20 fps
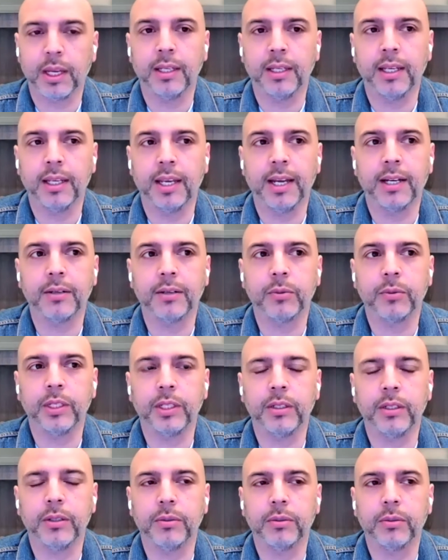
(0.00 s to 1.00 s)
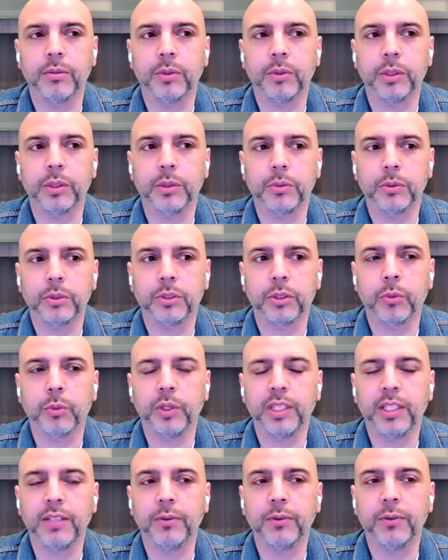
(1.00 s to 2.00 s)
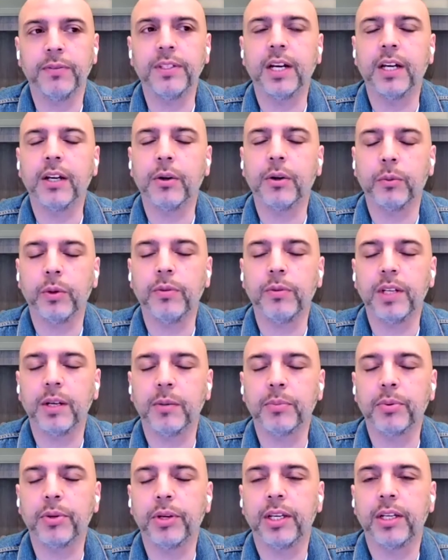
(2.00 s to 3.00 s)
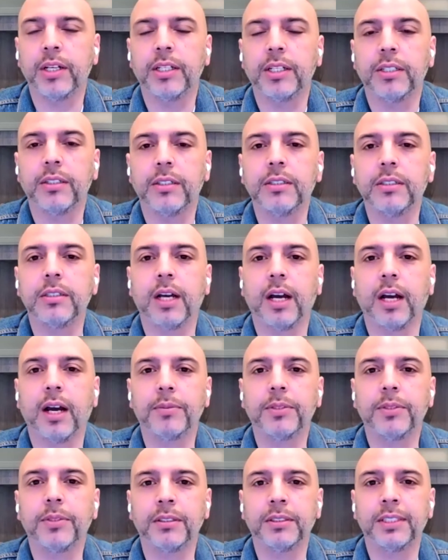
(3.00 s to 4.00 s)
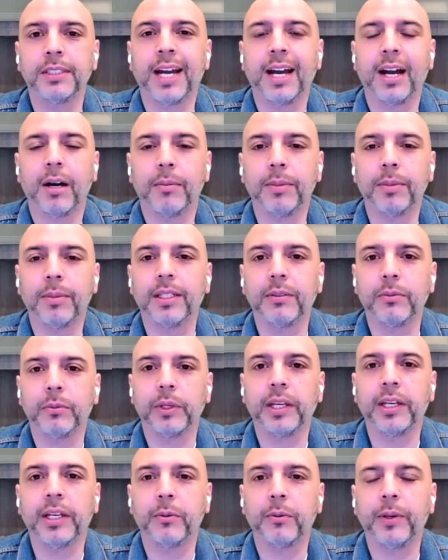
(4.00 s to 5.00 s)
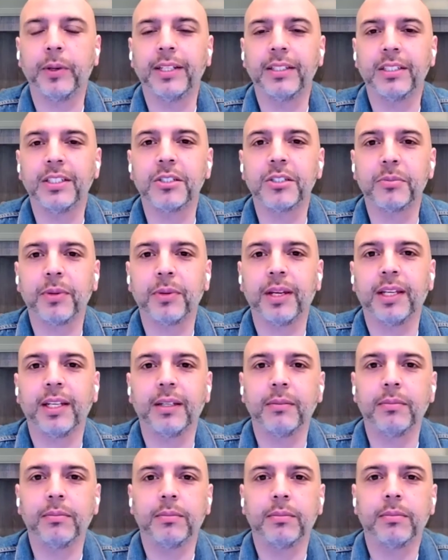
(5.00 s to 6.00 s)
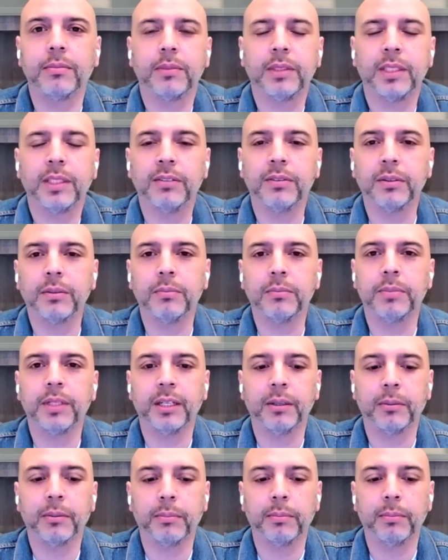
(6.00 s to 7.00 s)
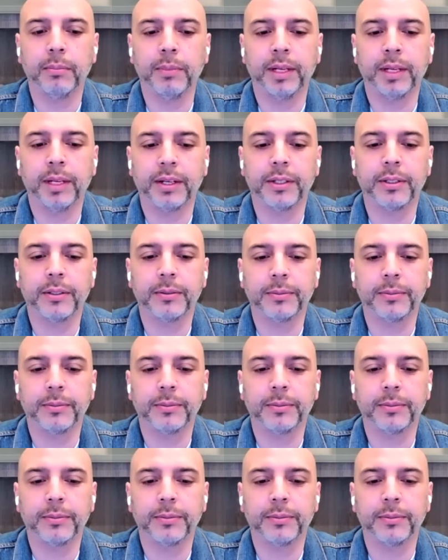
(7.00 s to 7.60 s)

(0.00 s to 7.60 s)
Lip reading: yeah, we've done pretty good up till now, but we anticipate it even being better.